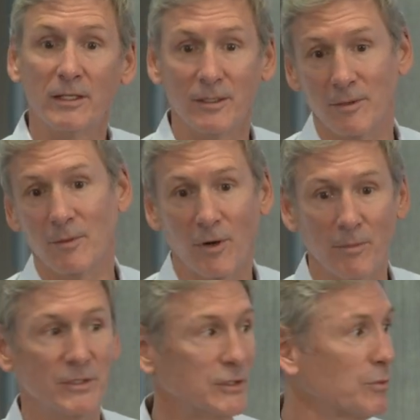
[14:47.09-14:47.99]
The
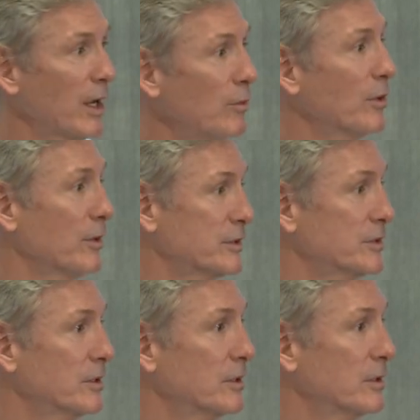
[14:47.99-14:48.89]
problem is it's way
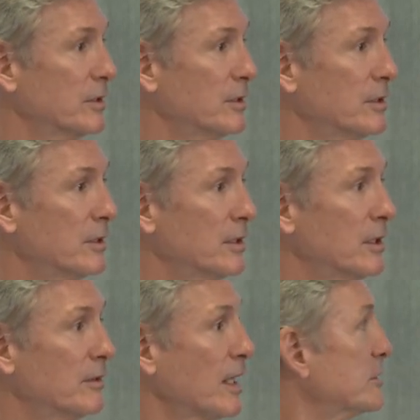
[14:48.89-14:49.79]
worse.
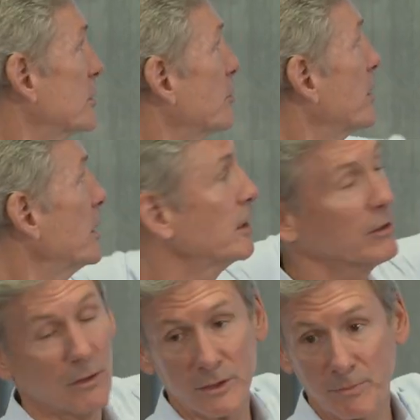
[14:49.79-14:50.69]
That's three
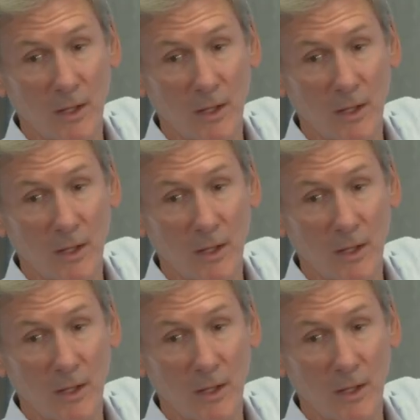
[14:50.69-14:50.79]
years.